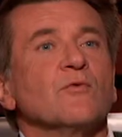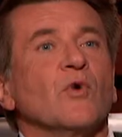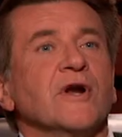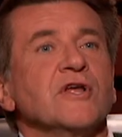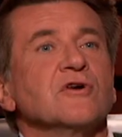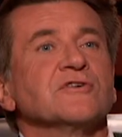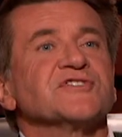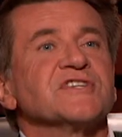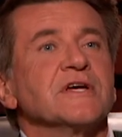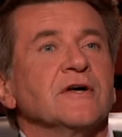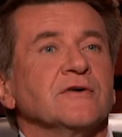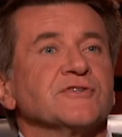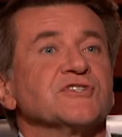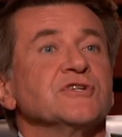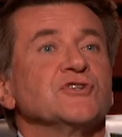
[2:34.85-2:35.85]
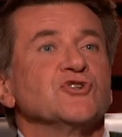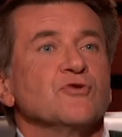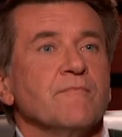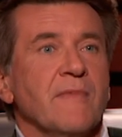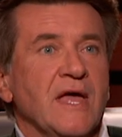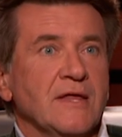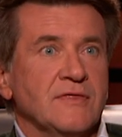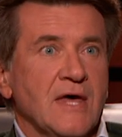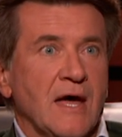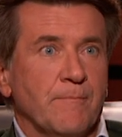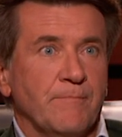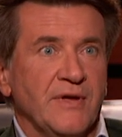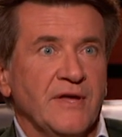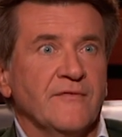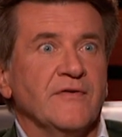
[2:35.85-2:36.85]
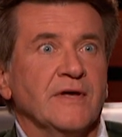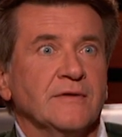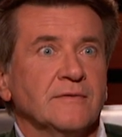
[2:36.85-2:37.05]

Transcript: What are your sales since you made that pivot?